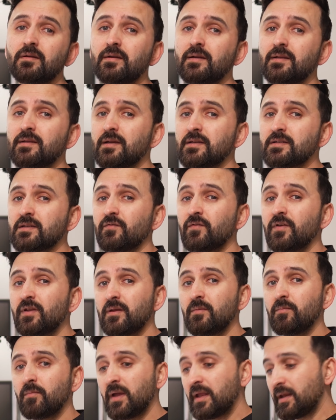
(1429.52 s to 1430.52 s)
it has a
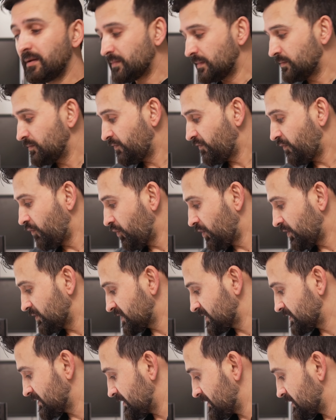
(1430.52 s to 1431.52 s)
very minimum
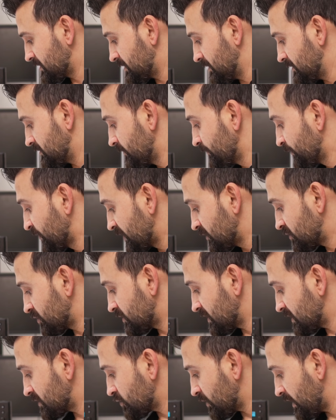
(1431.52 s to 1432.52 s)
focus distance so
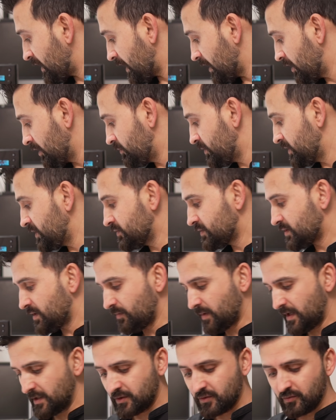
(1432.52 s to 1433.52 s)
that's why I will be using
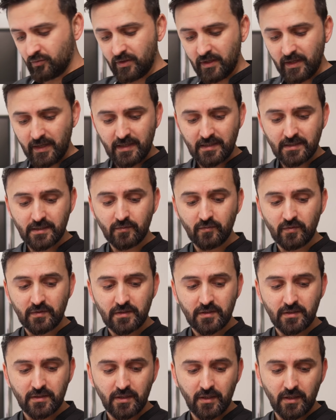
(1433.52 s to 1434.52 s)
my Sony
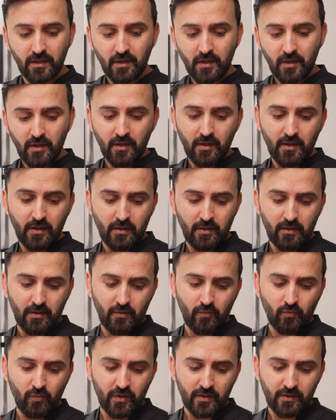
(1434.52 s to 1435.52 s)
a7C
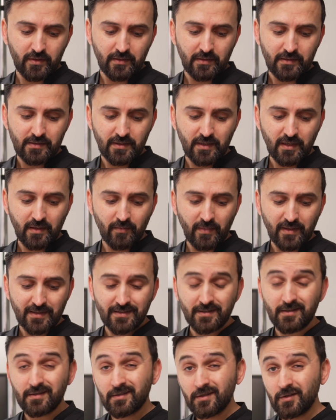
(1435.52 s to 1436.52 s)
uh, with a Sigma
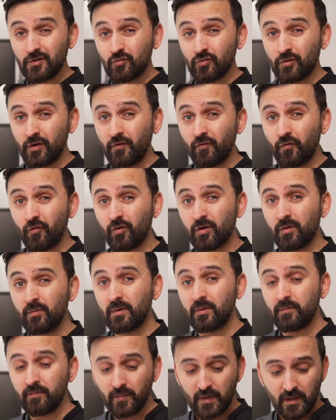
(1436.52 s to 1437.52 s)

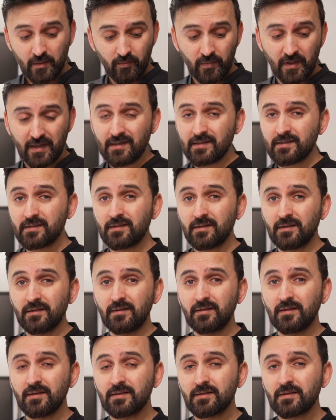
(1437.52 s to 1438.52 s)
1624mm because
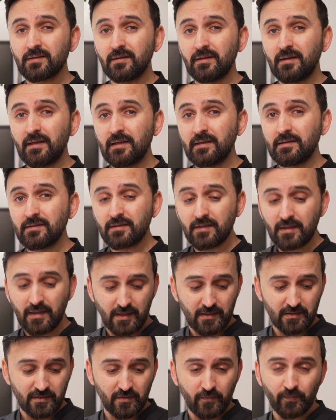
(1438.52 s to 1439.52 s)
this lens
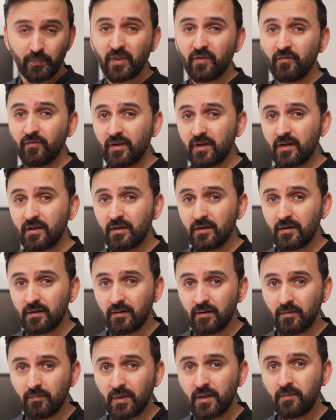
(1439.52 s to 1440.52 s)
has very
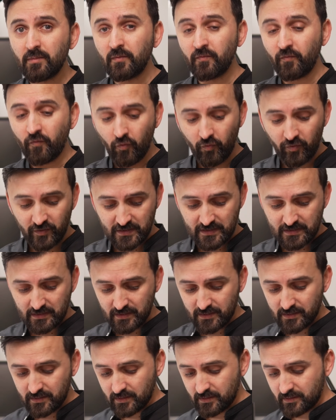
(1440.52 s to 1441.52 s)
uh, minimum focus
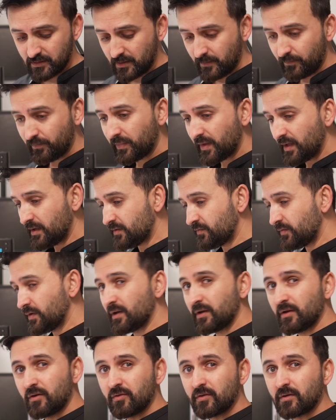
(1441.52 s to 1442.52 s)
distance it's
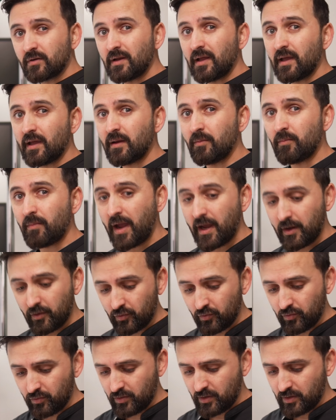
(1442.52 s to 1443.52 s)
very good like a macro